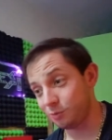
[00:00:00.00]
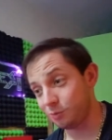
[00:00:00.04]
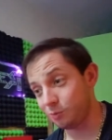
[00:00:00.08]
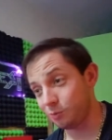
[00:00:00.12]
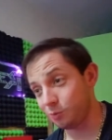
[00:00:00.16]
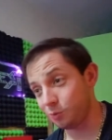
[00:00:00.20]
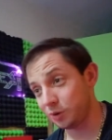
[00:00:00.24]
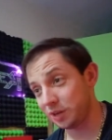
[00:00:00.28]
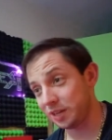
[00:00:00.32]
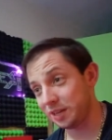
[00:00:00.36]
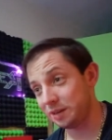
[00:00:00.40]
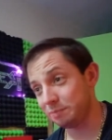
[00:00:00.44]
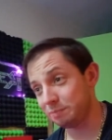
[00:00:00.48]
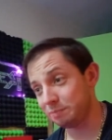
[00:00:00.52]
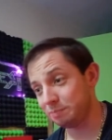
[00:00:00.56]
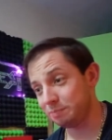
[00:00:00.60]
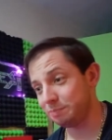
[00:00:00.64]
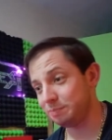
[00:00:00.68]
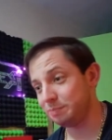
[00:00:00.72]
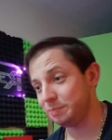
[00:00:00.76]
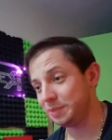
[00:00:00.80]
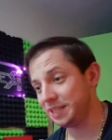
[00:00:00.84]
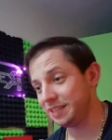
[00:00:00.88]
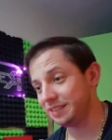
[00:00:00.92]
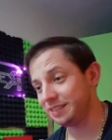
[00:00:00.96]
We
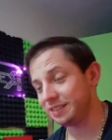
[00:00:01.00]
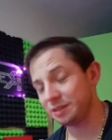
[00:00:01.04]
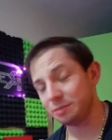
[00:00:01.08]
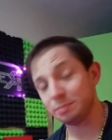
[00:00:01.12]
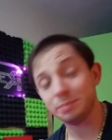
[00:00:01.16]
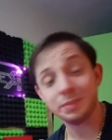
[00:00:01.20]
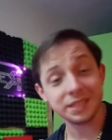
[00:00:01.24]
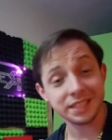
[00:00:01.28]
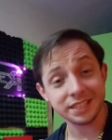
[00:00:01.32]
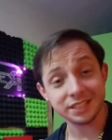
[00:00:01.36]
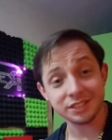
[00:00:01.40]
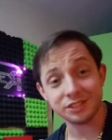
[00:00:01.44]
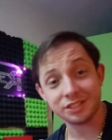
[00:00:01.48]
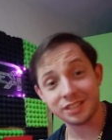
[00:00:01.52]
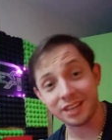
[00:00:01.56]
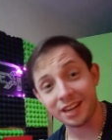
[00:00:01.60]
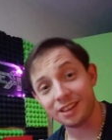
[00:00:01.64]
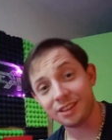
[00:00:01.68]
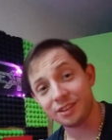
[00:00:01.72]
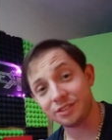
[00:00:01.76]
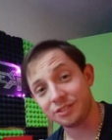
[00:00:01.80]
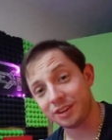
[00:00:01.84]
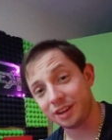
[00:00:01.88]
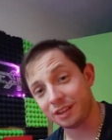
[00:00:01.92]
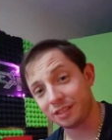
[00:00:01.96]
beat the biggest
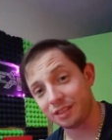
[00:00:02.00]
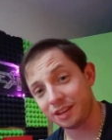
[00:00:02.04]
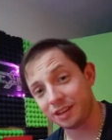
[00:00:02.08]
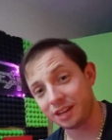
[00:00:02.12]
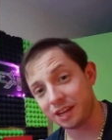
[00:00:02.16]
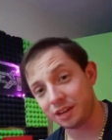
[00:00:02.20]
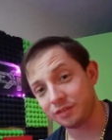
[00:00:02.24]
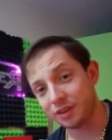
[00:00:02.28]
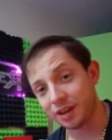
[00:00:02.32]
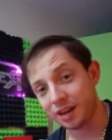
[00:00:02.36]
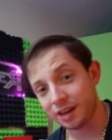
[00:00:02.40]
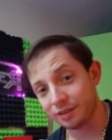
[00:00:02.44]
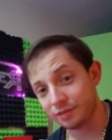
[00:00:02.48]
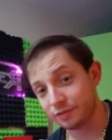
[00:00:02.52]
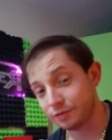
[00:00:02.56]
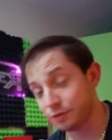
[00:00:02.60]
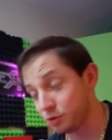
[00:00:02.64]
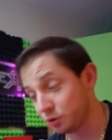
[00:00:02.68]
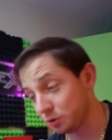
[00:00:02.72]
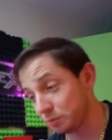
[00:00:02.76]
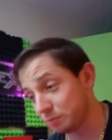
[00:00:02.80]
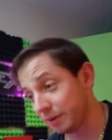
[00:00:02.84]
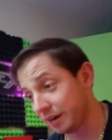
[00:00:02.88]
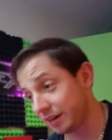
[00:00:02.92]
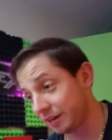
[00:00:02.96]
challenge I think I've had
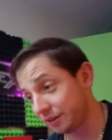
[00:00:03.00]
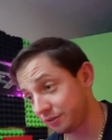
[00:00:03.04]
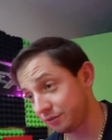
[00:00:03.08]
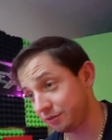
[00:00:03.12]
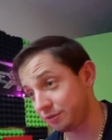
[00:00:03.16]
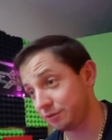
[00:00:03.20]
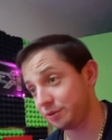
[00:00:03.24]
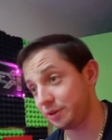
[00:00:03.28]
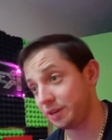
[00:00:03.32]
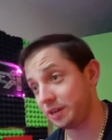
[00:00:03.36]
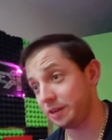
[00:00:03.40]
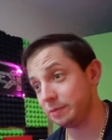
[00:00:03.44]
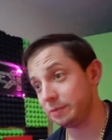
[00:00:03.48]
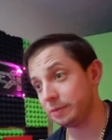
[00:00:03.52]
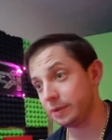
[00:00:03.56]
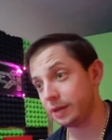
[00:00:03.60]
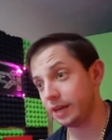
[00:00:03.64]
for my stream,